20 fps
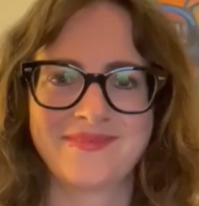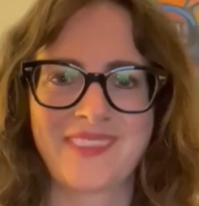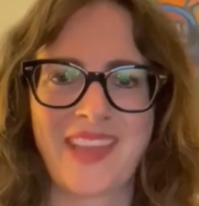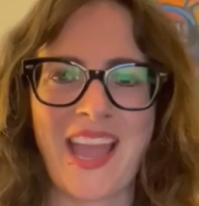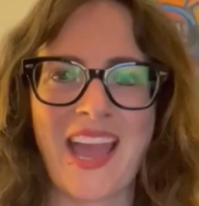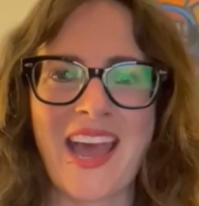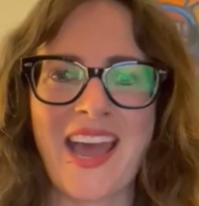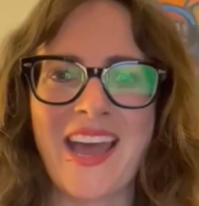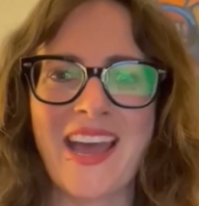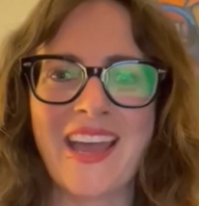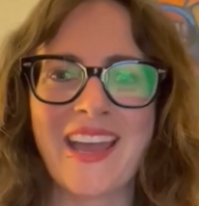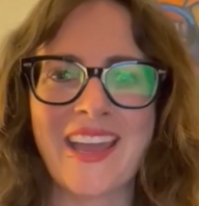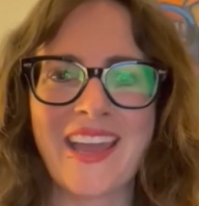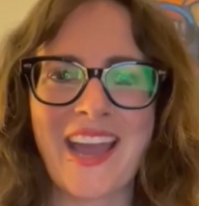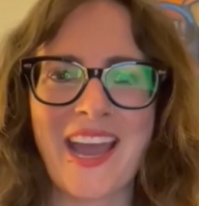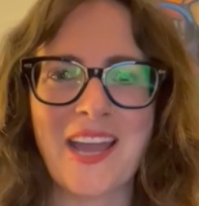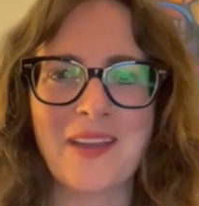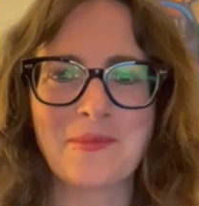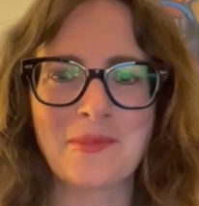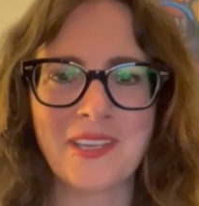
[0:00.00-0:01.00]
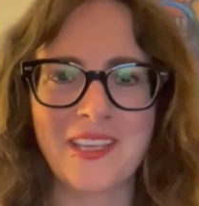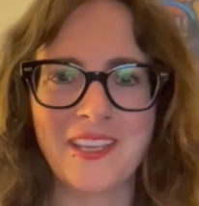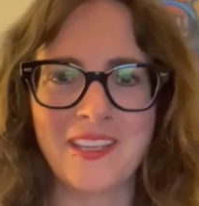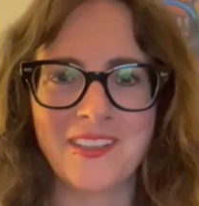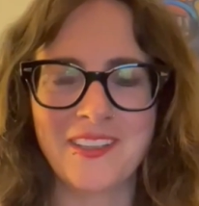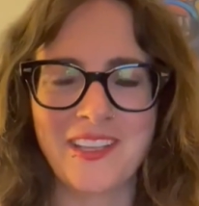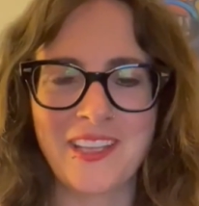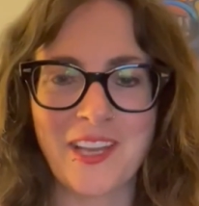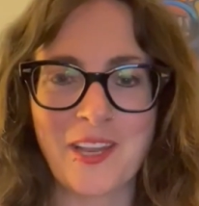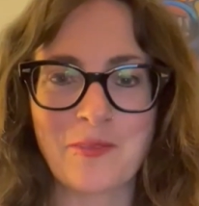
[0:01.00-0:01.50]
Hi, I'm
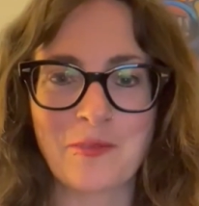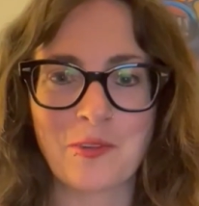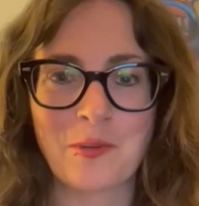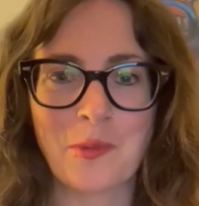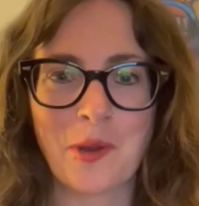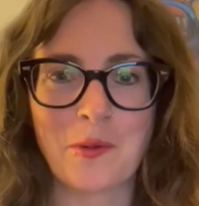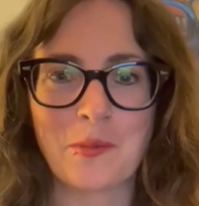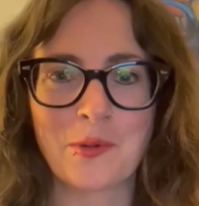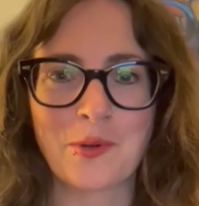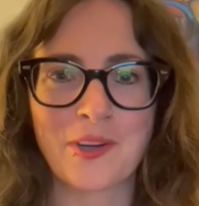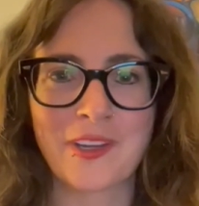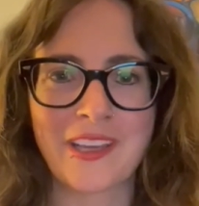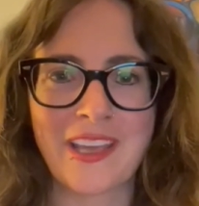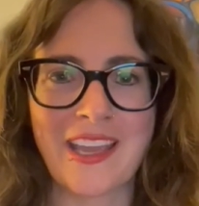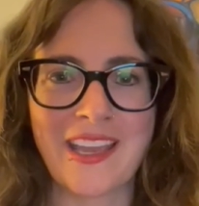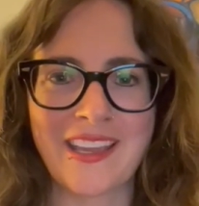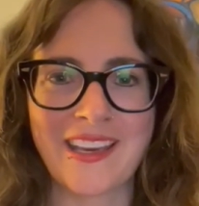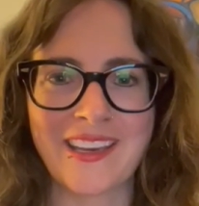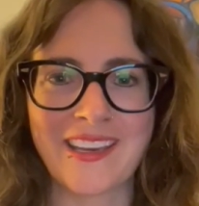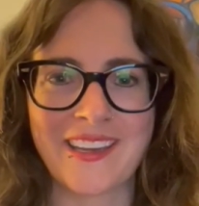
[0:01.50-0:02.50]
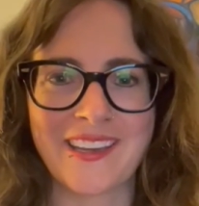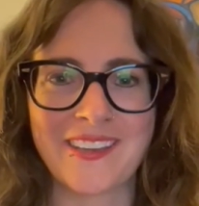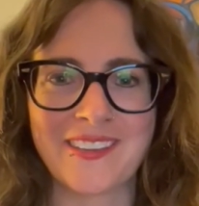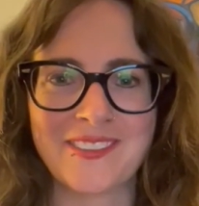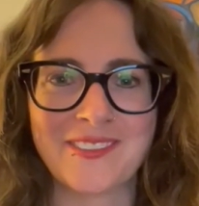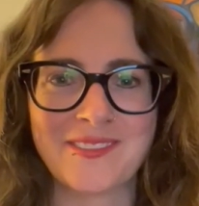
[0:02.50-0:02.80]
Keely and I'm from Alberta, Canada.